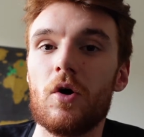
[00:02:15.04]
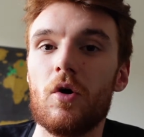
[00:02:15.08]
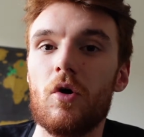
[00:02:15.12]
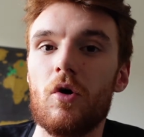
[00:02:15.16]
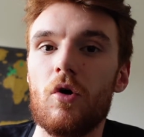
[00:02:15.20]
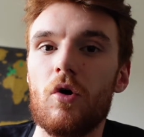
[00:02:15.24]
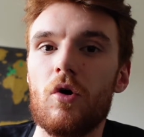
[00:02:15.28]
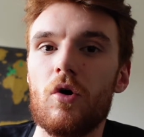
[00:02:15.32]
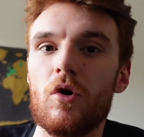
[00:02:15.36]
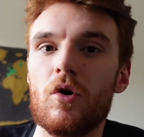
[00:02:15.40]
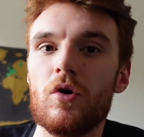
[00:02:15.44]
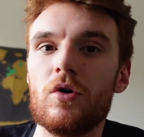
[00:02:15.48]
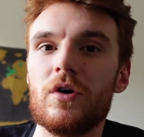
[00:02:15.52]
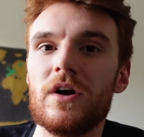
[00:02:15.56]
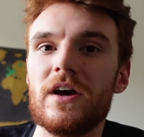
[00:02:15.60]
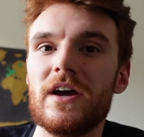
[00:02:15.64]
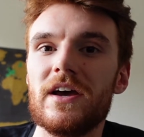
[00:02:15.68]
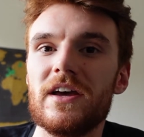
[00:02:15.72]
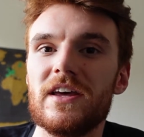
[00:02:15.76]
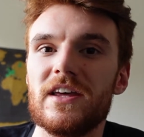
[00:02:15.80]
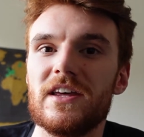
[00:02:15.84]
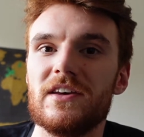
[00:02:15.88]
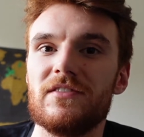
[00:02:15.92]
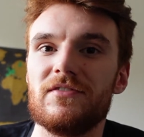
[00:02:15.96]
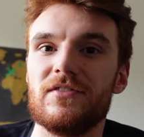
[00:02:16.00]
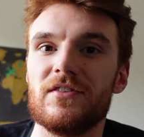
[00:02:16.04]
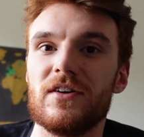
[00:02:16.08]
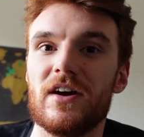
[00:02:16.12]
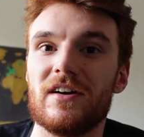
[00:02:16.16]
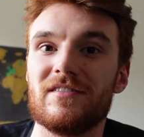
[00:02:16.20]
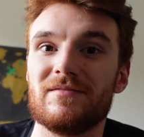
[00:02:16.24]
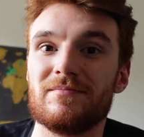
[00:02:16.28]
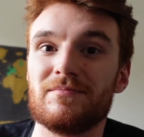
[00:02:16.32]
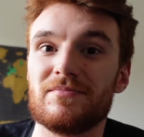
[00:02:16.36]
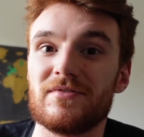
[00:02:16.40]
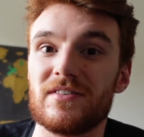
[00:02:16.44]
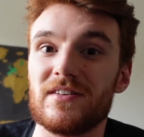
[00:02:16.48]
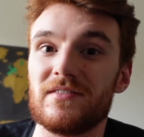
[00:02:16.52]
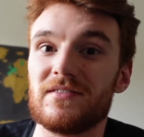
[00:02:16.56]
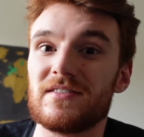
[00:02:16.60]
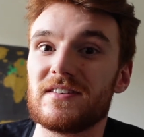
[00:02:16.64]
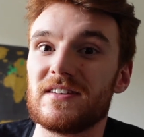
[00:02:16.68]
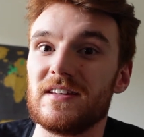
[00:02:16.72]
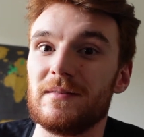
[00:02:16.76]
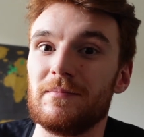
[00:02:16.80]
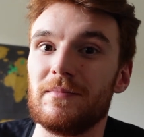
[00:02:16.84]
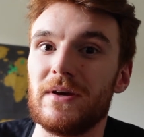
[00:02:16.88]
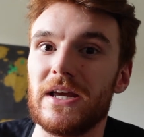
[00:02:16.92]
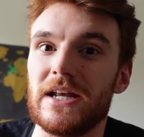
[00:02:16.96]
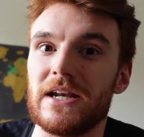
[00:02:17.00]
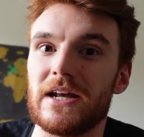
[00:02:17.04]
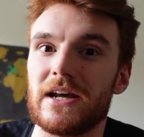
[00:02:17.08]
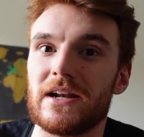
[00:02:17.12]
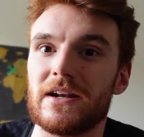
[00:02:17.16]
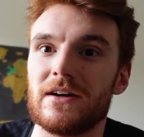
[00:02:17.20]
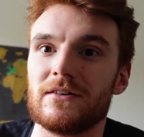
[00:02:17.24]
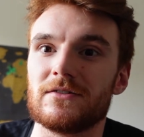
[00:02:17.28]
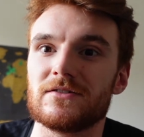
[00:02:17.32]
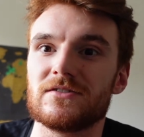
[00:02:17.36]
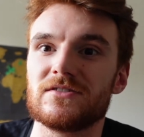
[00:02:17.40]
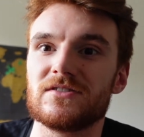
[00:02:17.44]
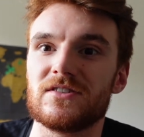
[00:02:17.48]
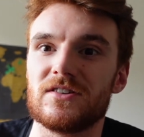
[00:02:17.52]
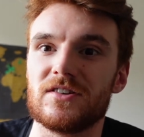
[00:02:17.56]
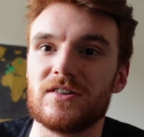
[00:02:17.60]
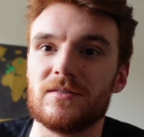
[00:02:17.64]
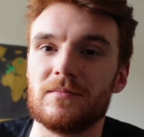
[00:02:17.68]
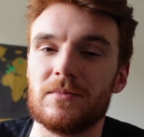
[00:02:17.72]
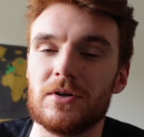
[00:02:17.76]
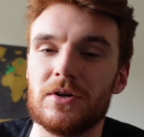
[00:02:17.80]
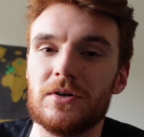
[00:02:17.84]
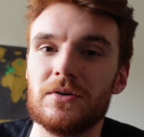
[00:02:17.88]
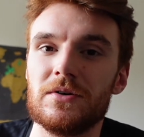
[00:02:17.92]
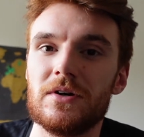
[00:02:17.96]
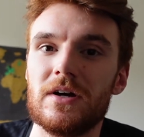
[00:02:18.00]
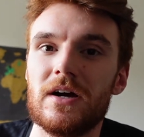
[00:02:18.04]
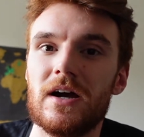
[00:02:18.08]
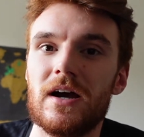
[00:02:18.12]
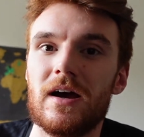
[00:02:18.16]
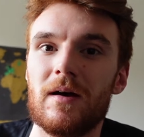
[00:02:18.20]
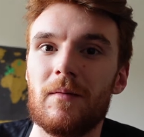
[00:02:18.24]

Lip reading: or if you have previously been an autónomo,